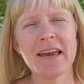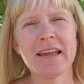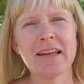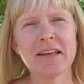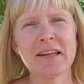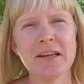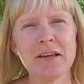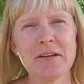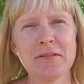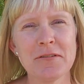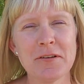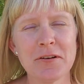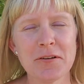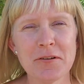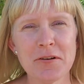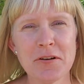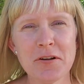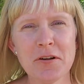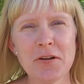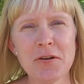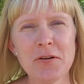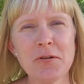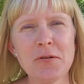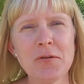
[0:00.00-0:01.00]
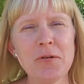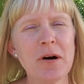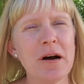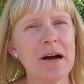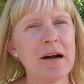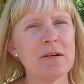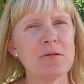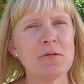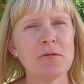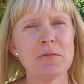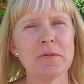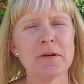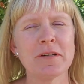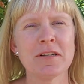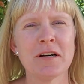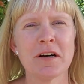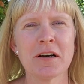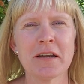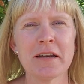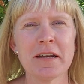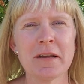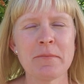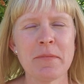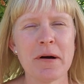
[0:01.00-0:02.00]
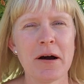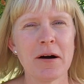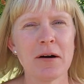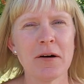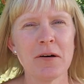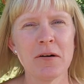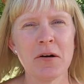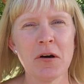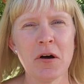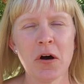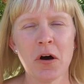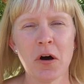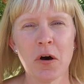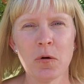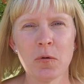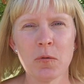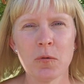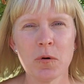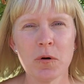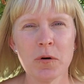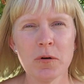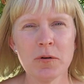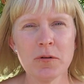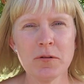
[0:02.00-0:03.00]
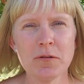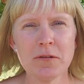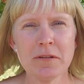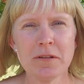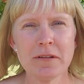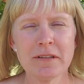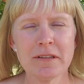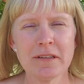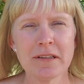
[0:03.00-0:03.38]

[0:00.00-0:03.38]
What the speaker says: and if you're new, I will be talking about wool